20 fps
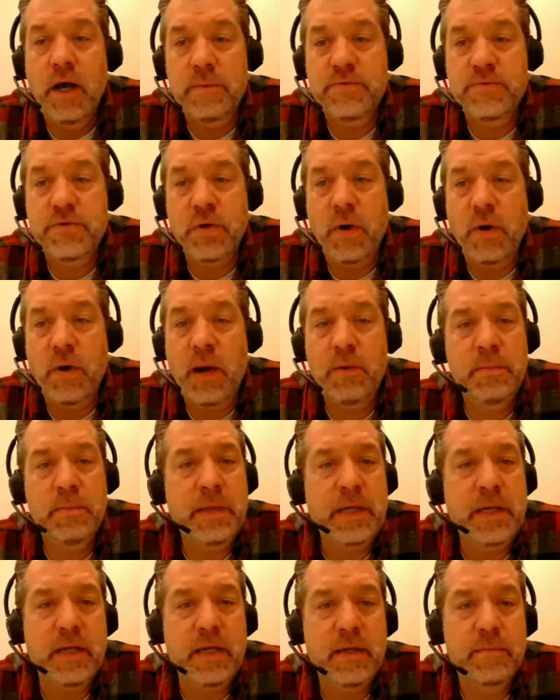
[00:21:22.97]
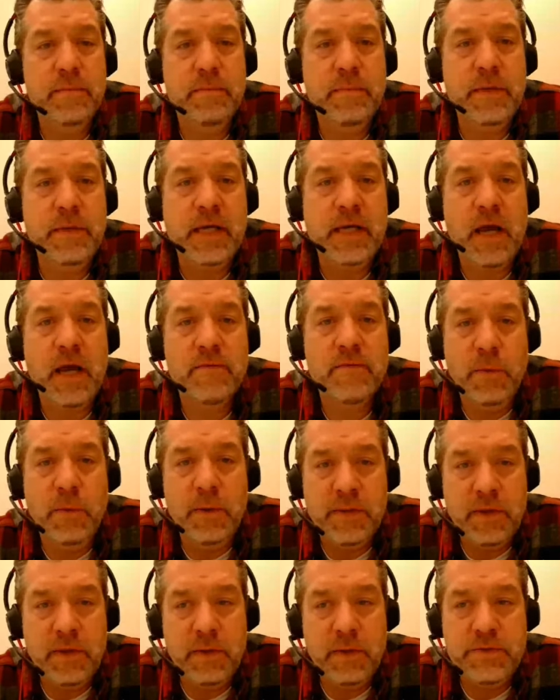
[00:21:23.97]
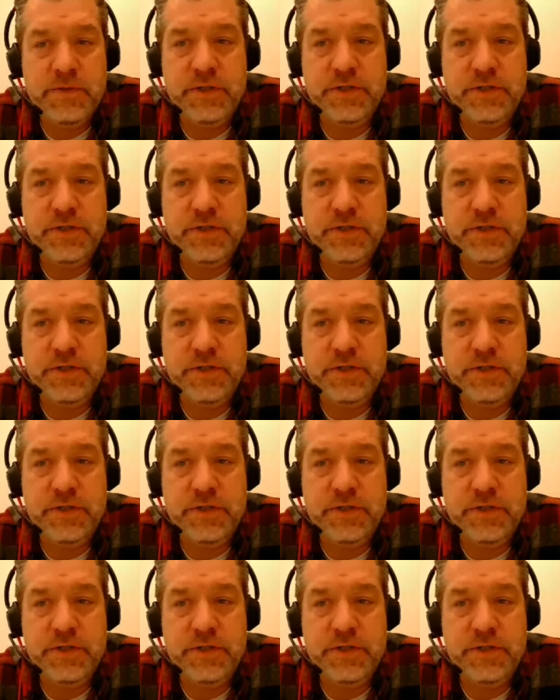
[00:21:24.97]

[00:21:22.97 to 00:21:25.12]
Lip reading: So I would be careful with those.